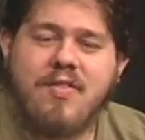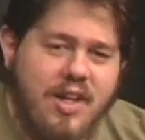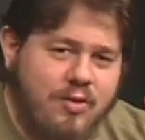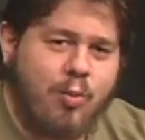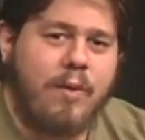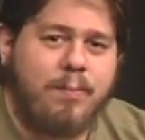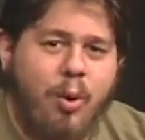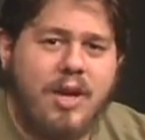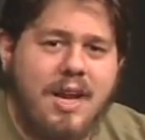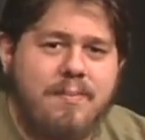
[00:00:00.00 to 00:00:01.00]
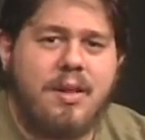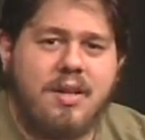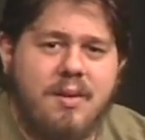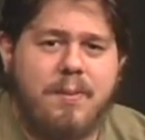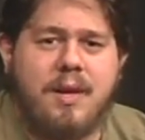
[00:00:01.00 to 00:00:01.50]
That's 1.8
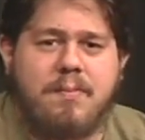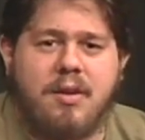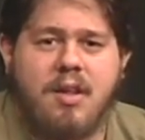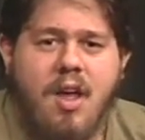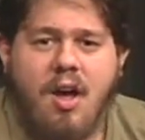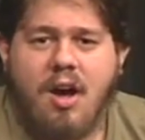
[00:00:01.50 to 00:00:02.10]
million people.